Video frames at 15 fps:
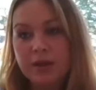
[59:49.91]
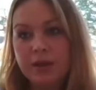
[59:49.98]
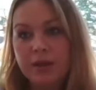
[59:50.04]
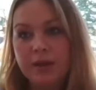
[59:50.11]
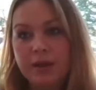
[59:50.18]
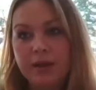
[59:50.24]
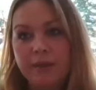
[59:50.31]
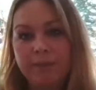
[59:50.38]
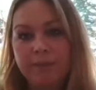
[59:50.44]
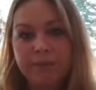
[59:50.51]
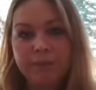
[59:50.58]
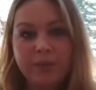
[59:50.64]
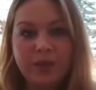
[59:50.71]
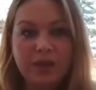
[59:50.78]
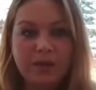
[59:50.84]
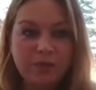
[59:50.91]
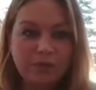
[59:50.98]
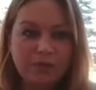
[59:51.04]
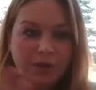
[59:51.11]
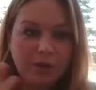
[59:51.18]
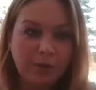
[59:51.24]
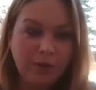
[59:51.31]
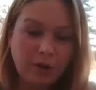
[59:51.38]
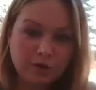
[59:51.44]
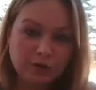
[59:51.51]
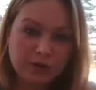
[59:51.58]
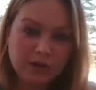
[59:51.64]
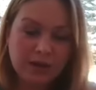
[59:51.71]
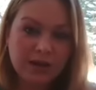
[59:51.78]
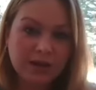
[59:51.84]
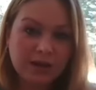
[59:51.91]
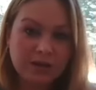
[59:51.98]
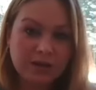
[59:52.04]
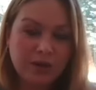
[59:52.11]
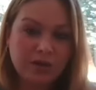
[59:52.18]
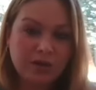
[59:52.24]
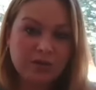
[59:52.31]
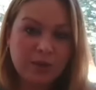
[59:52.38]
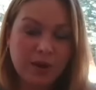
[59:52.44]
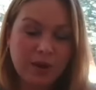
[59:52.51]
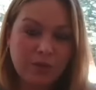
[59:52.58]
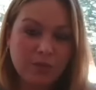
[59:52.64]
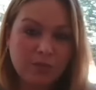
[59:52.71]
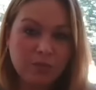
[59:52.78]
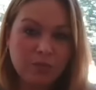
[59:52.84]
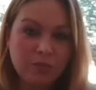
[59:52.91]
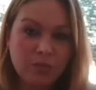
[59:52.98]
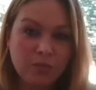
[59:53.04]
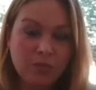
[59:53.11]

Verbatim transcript: Yeah. Um, and you know, Audrey and I kind of talked about